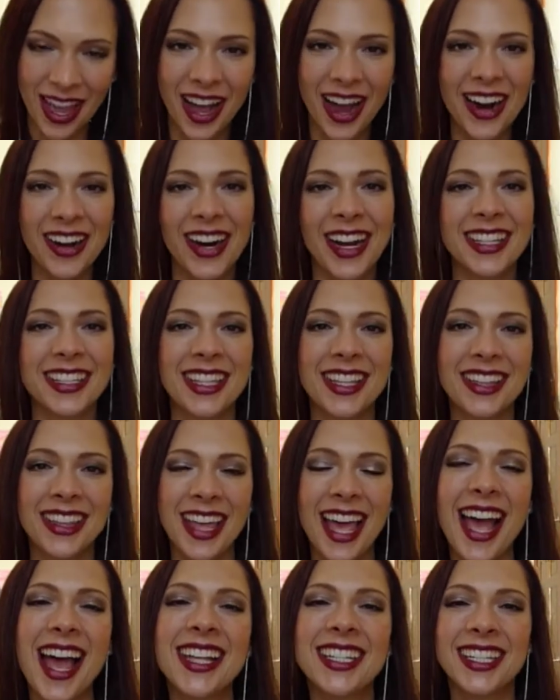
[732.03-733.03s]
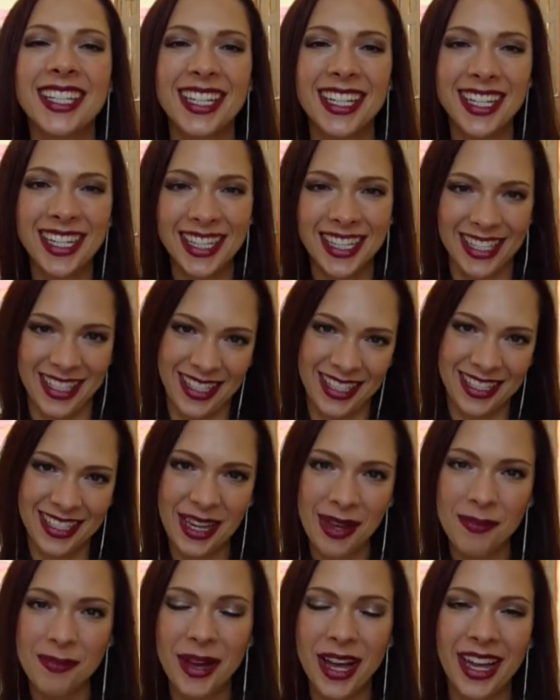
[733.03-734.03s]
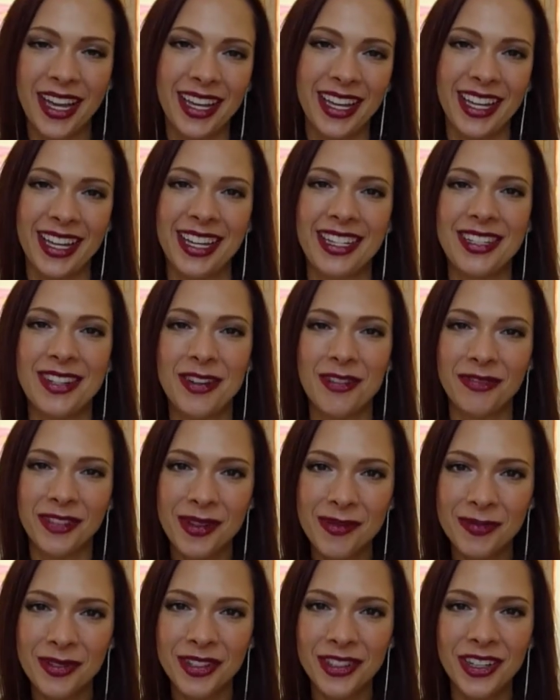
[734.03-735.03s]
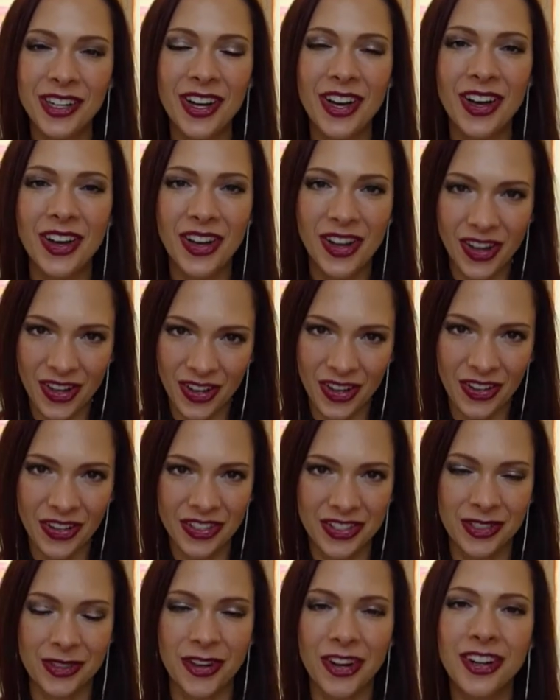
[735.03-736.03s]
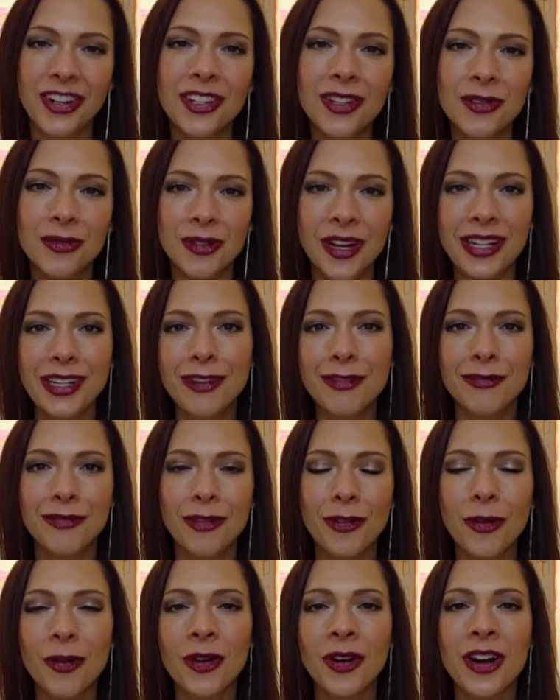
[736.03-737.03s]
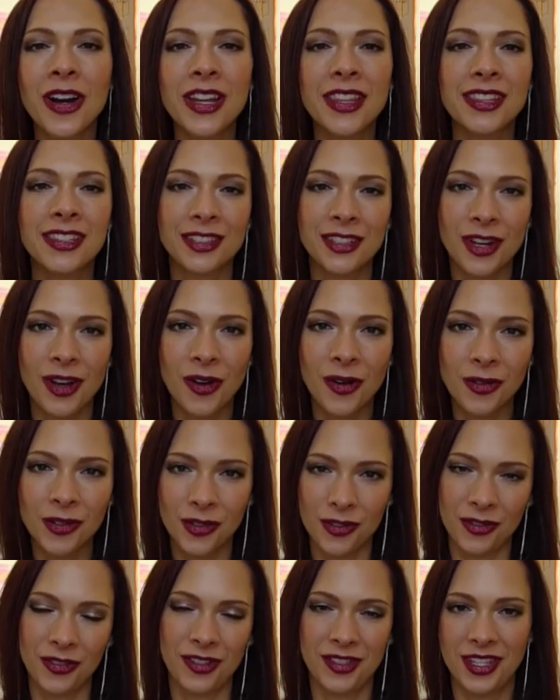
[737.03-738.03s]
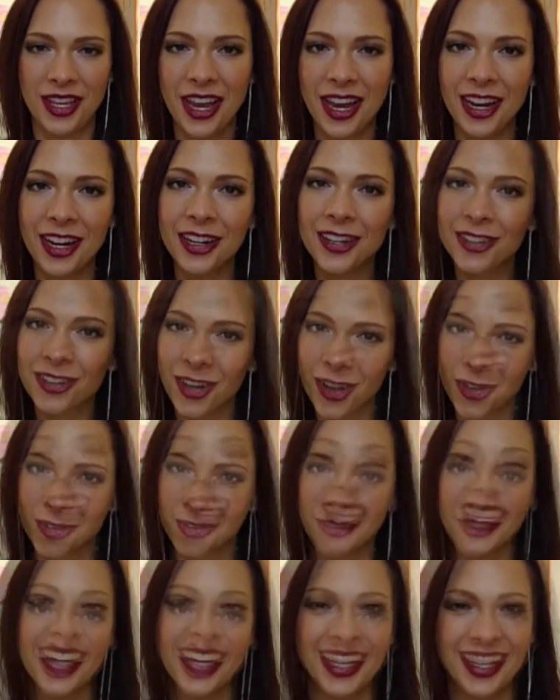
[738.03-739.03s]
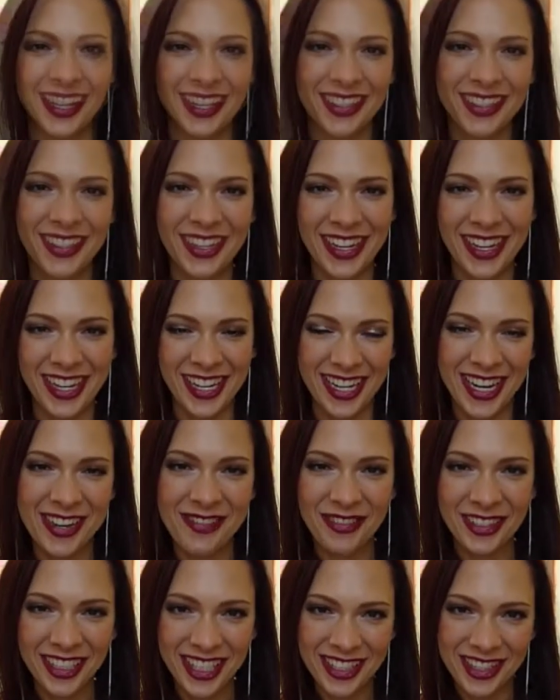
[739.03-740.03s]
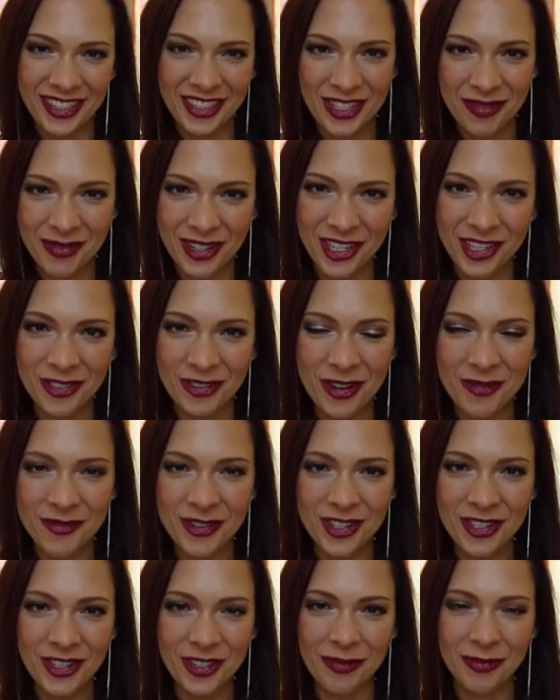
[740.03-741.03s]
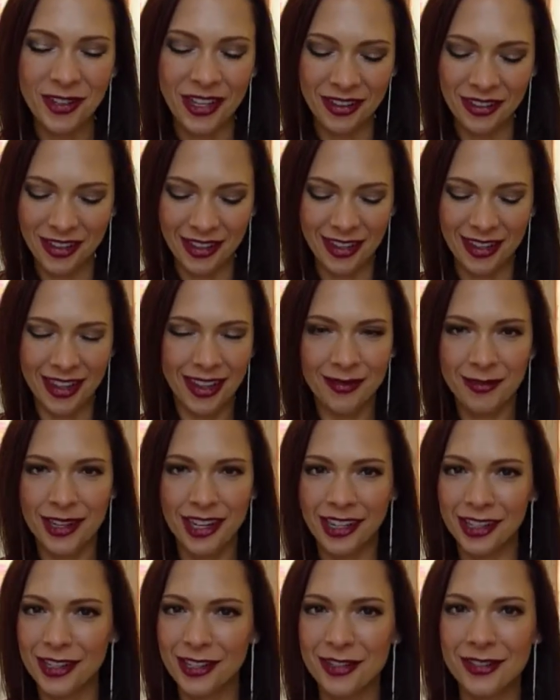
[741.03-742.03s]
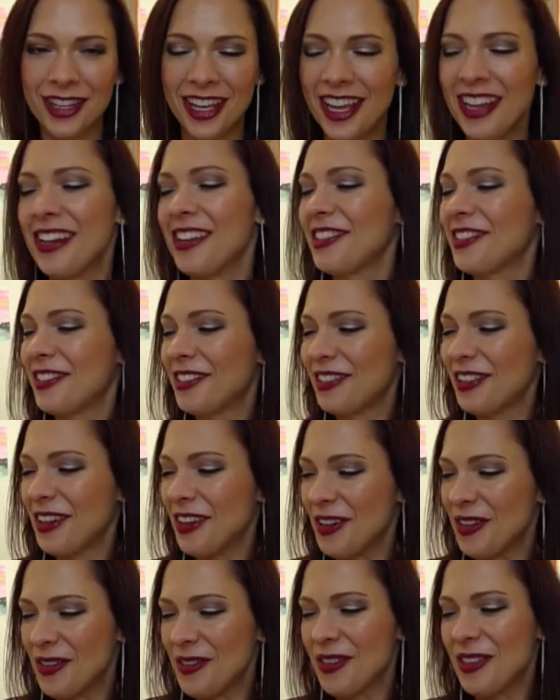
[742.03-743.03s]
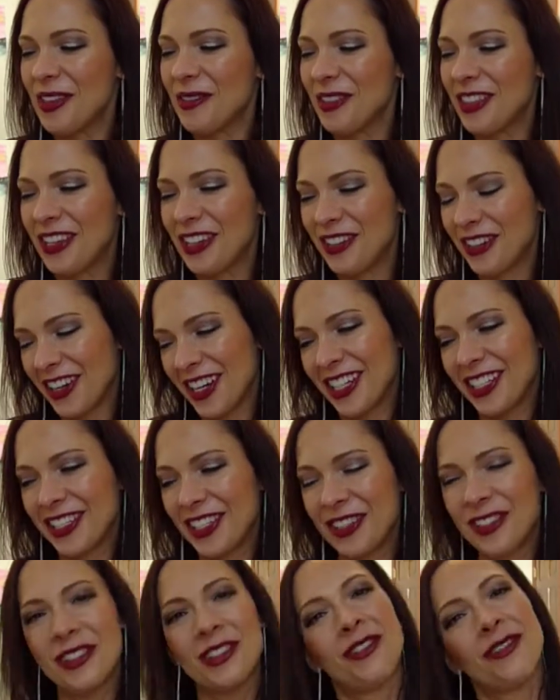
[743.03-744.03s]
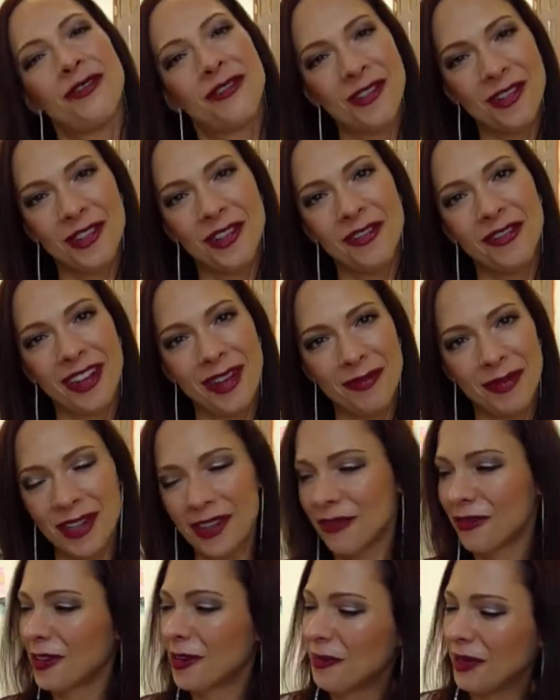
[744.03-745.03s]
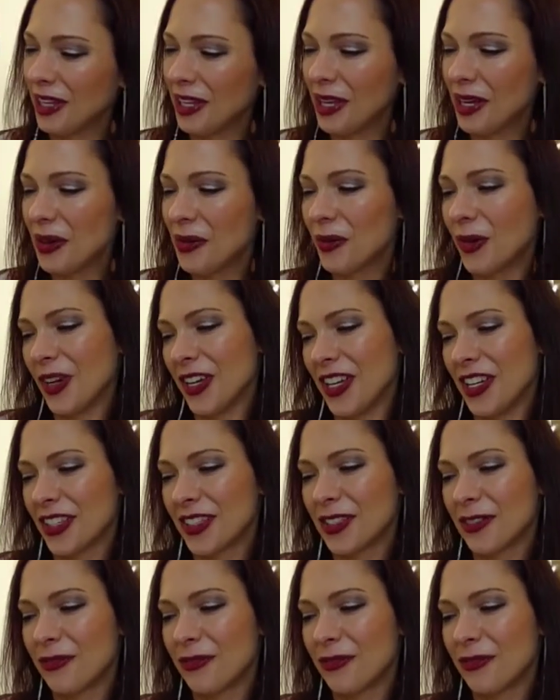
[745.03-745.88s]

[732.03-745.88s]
All right, that is my November haul. So are you ready for the totals? Here goes. Okay, I feel like there should be a drum roll, but I'm not going to do that. So, the grand total for November for me was